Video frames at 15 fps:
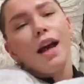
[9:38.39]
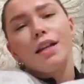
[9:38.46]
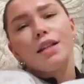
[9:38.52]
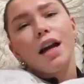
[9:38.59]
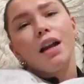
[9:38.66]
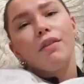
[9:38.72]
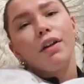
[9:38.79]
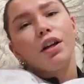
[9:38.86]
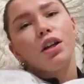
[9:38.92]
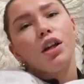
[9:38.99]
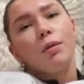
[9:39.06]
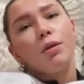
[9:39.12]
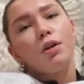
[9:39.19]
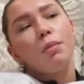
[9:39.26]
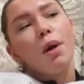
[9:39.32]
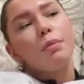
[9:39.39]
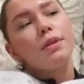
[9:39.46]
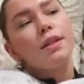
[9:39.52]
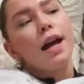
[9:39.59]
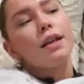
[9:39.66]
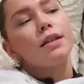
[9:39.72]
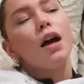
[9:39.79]
It's kind of like, you know, when your mum
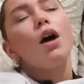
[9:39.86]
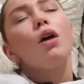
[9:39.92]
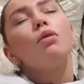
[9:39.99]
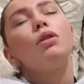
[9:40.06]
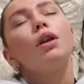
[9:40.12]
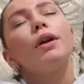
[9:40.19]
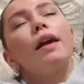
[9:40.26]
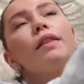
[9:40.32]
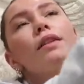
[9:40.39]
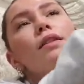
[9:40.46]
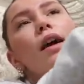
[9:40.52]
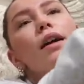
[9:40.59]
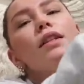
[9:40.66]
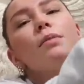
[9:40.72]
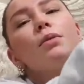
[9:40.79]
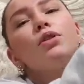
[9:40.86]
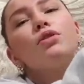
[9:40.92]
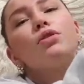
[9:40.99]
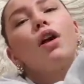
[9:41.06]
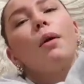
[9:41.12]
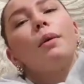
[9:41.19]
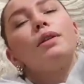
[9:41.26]
says, oh no, get the size up because
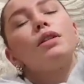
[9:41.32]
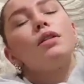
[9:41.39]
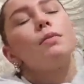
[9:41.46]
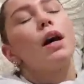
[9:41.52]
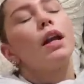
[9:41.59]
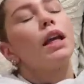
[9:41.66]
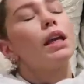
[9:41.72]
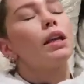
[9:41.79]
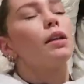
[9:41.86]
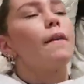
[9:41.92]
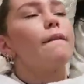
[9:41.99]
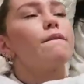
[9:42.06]
you'll go into them, honey.